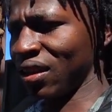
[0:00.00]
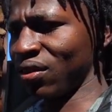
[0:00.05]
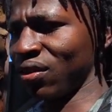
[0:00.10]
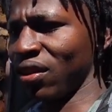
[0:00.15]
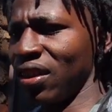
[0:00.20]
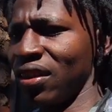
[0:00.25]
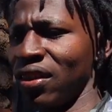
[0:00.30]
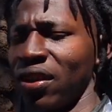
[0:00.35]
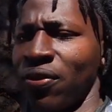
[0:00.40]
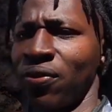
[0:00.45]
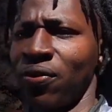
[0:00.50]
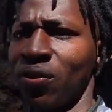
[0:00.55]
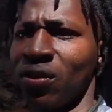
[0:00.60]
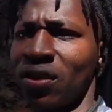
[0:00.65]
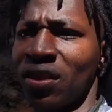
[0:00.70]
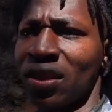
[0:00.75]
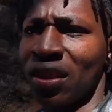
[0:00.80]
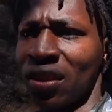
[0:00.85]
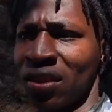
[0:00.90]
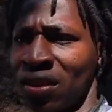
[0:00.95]
actually the
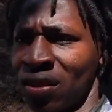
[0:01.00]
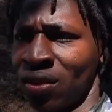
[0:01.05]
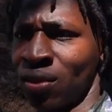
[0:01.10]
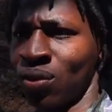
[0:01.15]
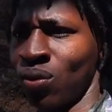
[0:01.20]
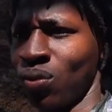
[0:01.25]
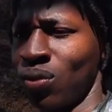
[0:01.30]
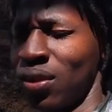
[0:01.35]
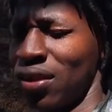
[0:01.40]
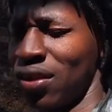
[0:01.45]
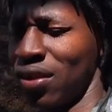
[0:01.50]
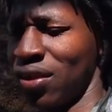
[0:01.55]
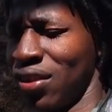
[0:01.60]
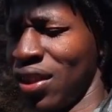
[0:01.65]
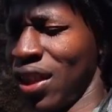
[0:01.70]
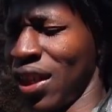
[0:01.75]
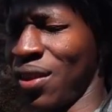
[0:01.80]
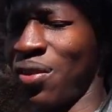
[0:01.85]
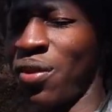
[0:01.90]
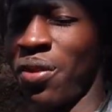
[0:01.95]
food tastes sweet
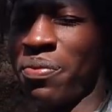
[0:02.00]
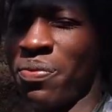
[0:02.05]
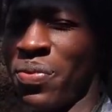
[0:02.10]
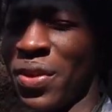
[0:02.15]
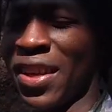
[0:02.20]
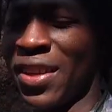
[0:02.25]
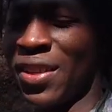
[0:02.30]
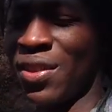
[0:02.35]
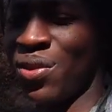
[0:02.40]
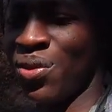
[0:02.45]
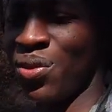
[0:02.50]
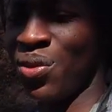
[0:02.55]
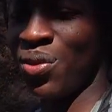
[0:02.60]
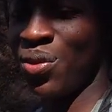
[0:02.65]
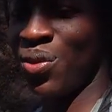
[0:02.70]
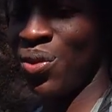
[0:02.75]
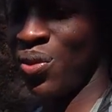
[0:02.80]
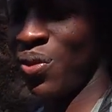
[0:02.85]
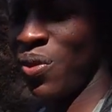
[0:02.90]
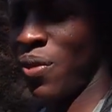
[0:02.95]
compared
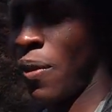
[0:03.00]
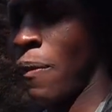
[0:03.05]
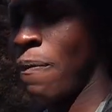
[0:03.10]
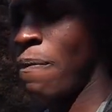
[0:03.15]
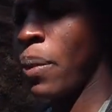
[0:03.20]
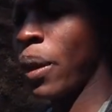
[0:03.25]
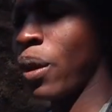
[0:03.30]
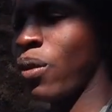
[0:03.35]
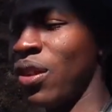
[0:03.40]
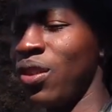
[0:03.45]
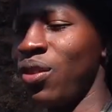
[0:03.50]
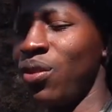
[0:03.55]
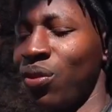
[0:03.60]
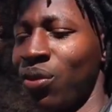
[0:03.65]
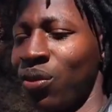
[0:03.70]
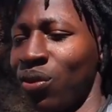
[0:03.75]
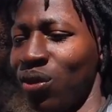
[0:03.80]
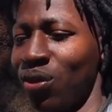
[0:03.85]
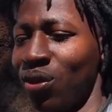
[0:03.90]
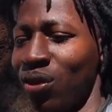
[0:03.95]
to when
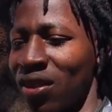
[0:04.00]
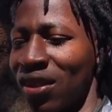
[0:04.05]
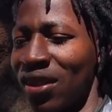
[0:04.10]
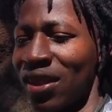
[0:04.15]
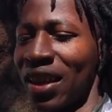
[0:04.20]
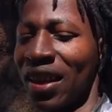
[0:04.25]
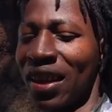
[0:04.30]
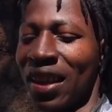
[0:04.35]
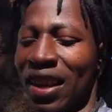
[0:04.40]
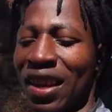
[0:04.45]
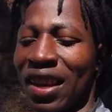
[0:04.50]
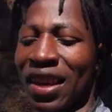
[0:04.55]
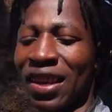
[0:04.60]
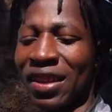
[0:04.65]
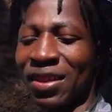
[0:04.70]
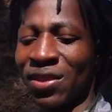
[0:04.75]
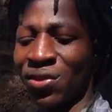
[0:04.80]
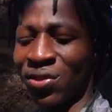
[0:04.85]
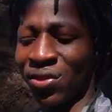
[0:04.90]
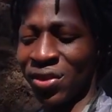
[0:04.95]
you use the
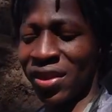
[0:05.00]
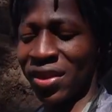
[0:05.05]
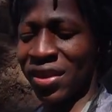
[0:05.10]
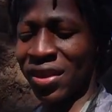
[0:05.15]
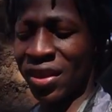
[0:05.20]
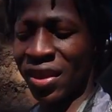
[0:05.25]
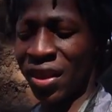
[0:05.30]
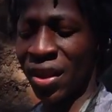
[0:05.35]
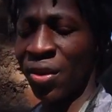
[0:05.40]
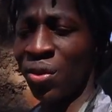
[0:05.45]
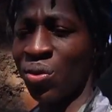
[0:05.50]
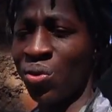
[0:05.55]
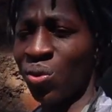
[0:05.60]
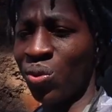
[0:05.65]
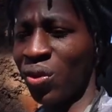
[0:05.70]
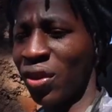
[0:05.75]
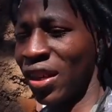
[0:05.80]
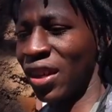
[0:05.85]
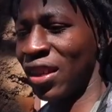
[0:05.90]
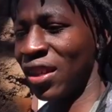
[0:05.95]
electric
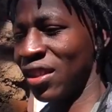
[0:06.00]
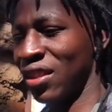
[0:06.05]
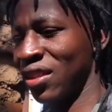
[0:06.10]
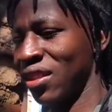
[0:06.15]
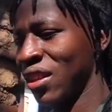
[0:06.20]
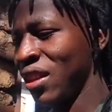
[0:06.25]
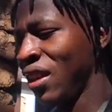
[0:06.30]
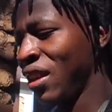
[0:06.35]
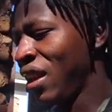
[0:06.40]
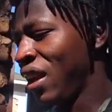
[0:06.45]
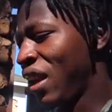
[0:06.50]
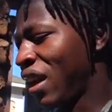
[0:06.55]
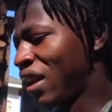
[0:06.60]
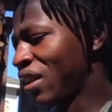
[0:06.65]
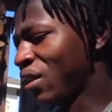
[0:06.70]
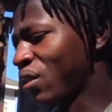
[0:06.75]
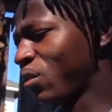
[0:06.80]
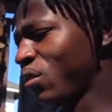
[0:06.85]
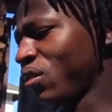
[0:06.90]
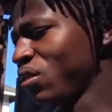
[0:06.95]
cookers.
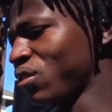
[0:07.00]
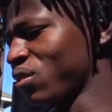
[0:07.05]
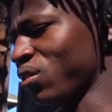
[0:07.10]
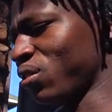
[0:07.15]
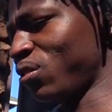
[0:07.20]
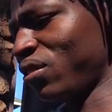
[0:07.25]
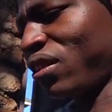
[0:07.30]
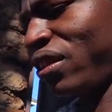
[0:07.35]
And also